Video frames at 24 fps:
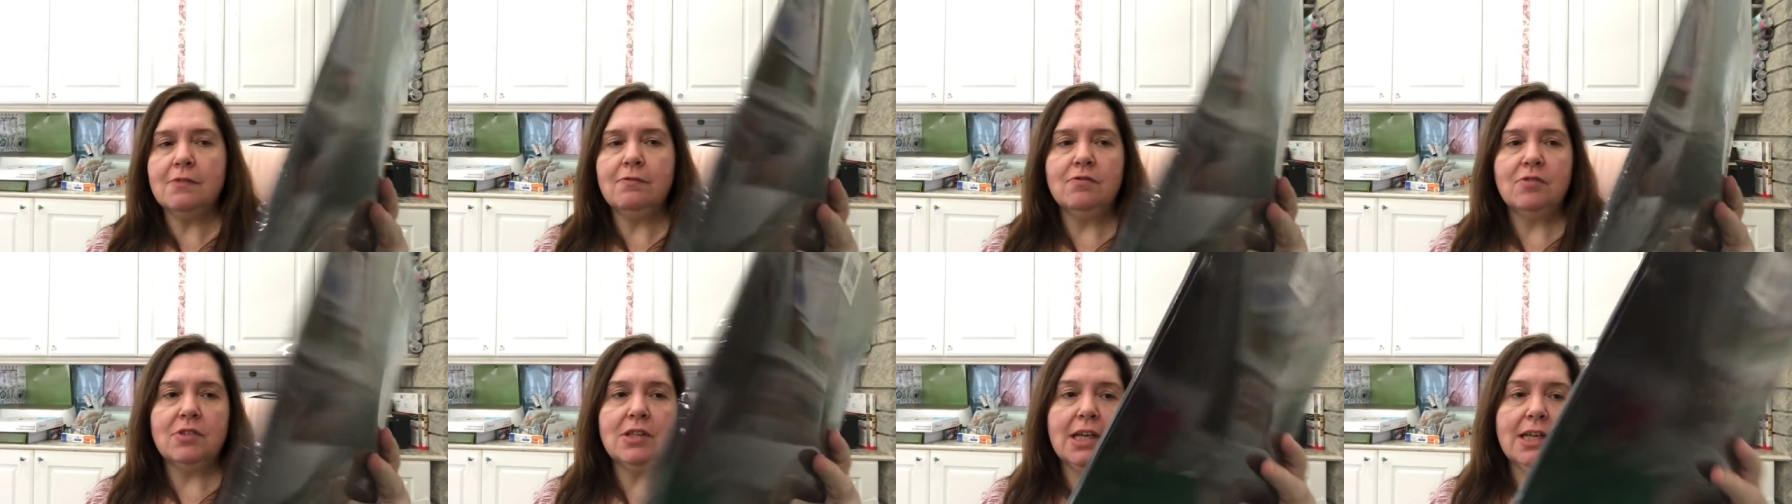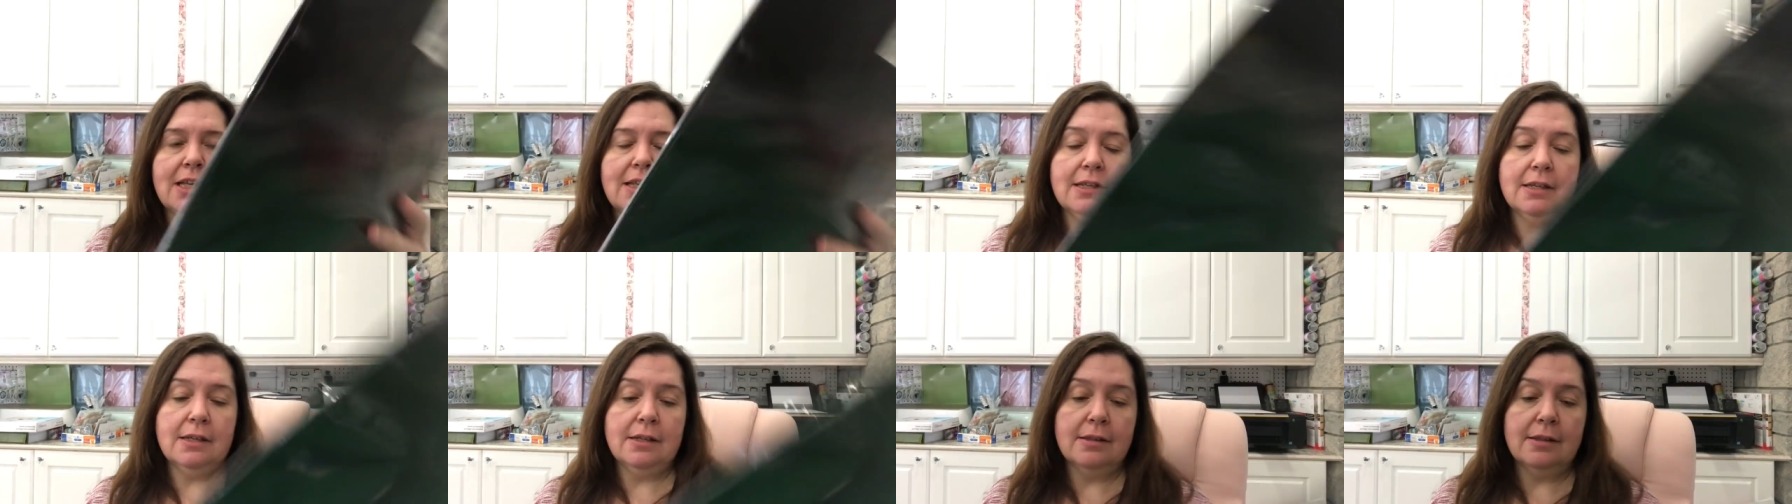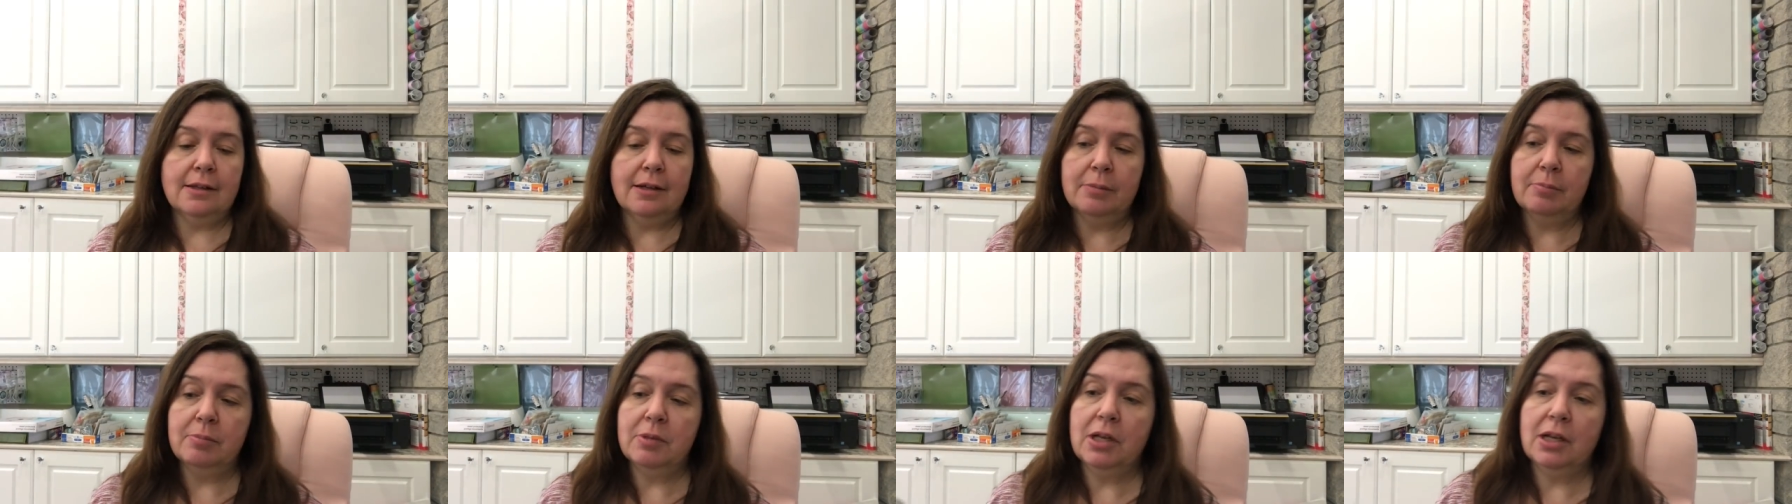if they need
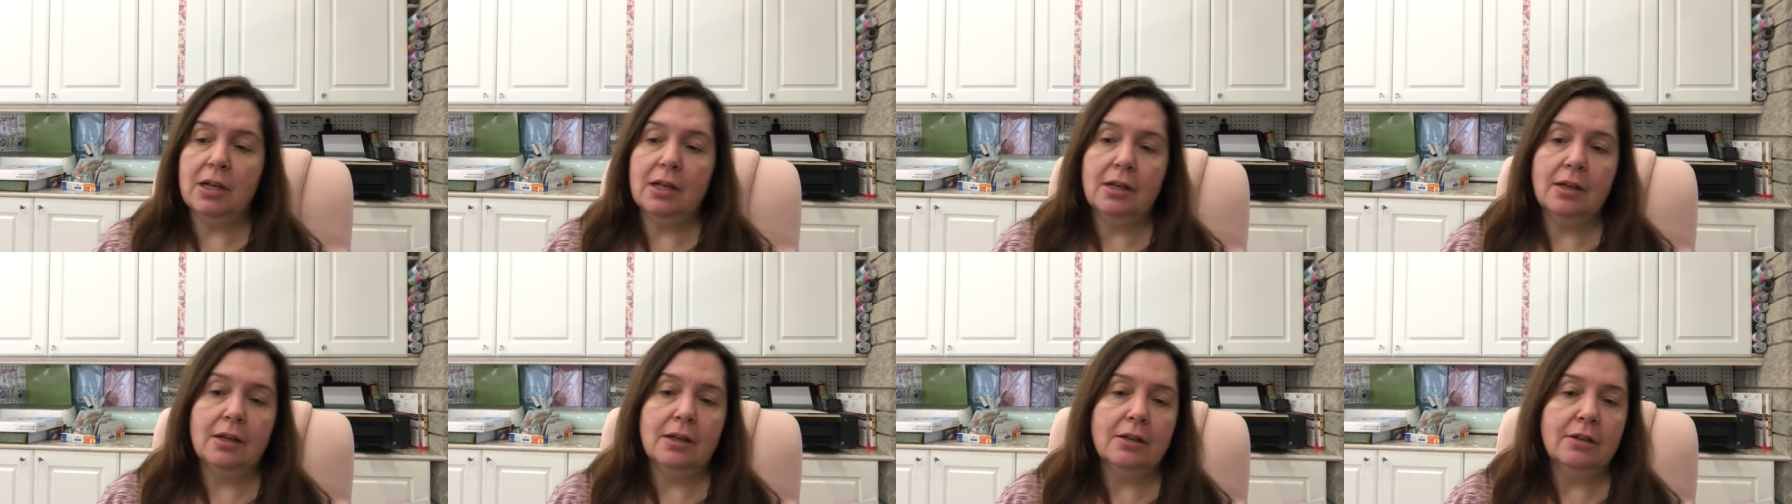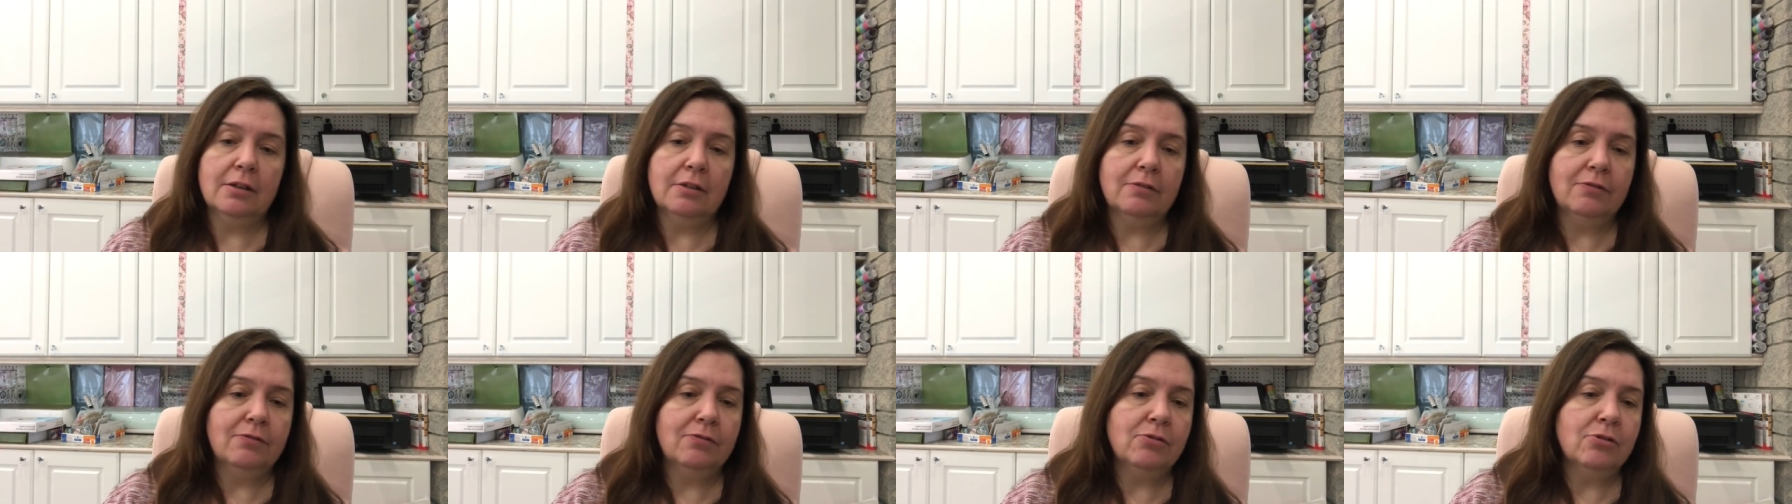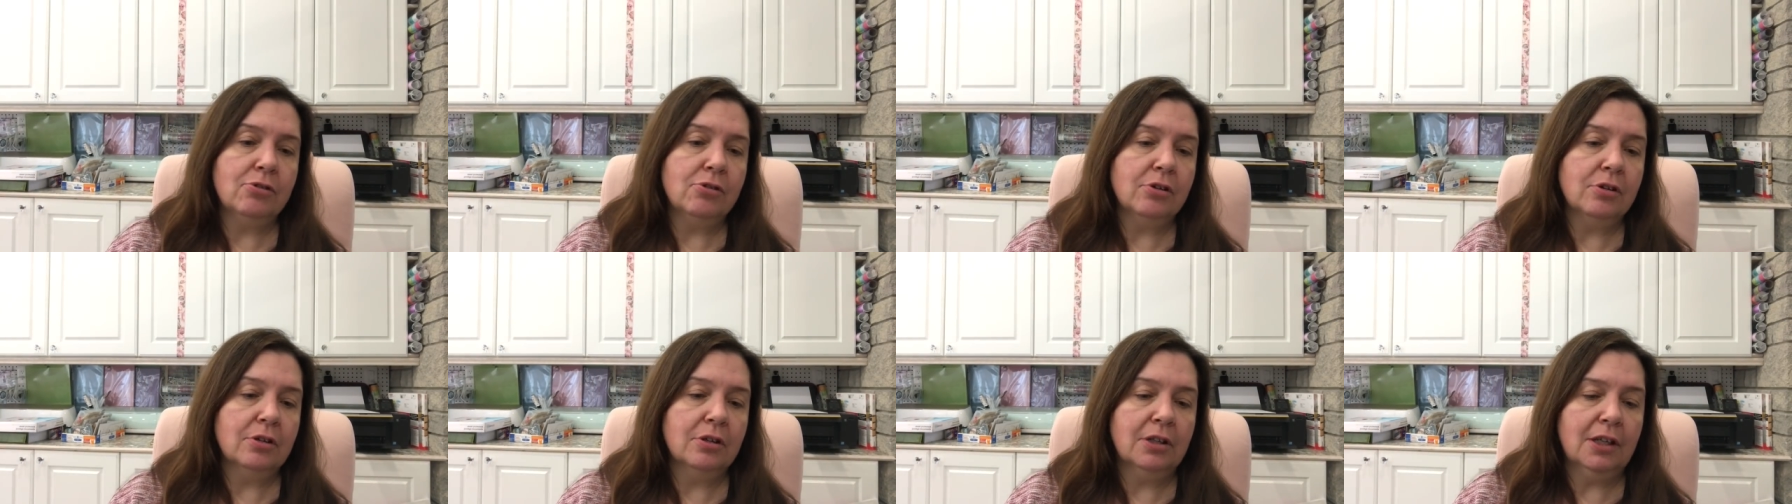them uh,
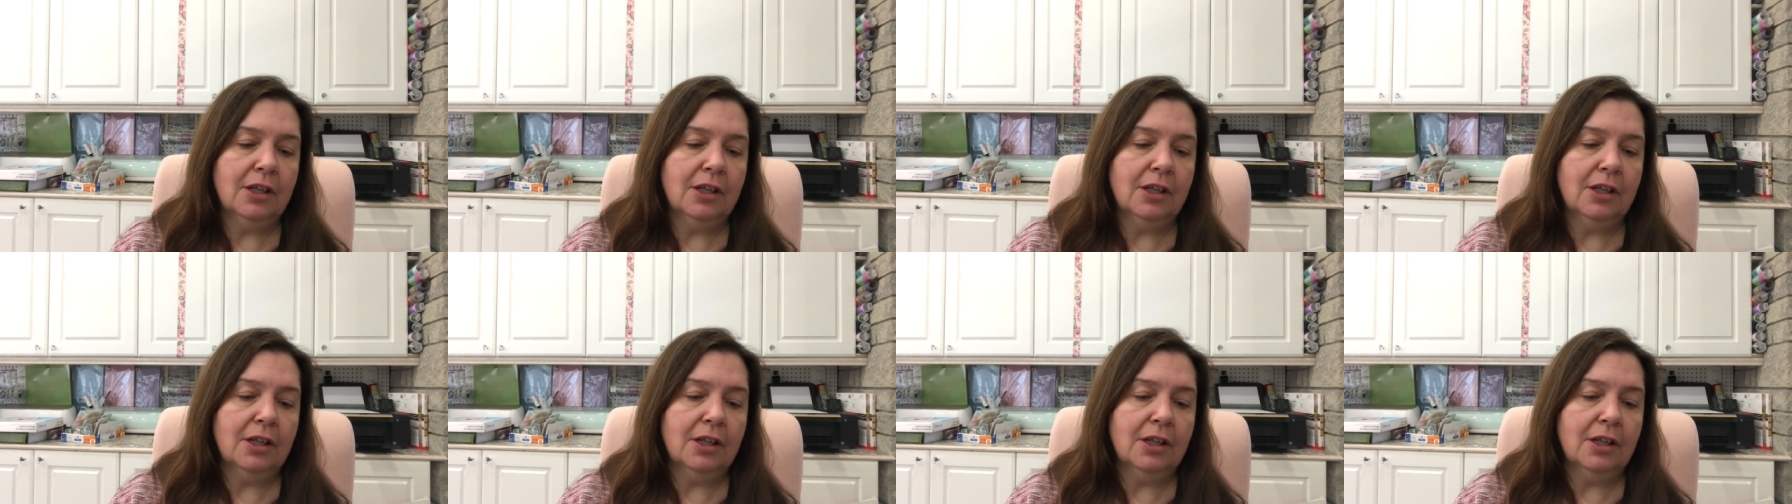for,